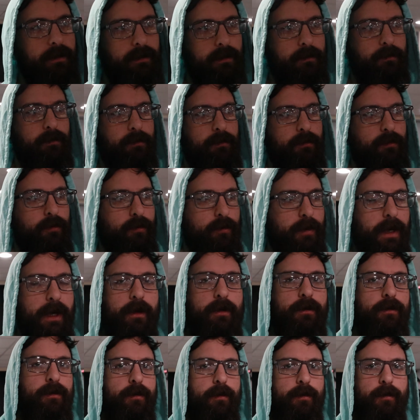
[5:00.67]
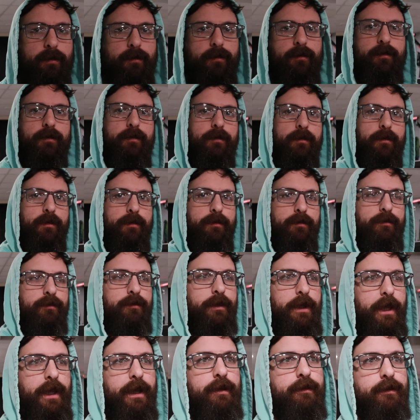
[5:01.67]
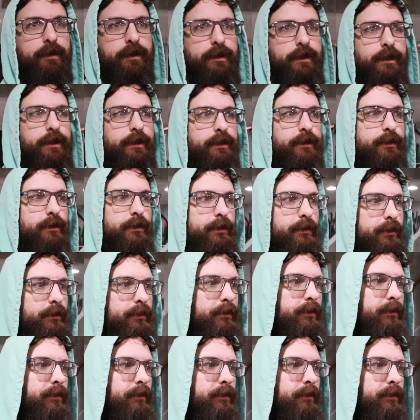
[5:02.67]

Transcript: Some round canvases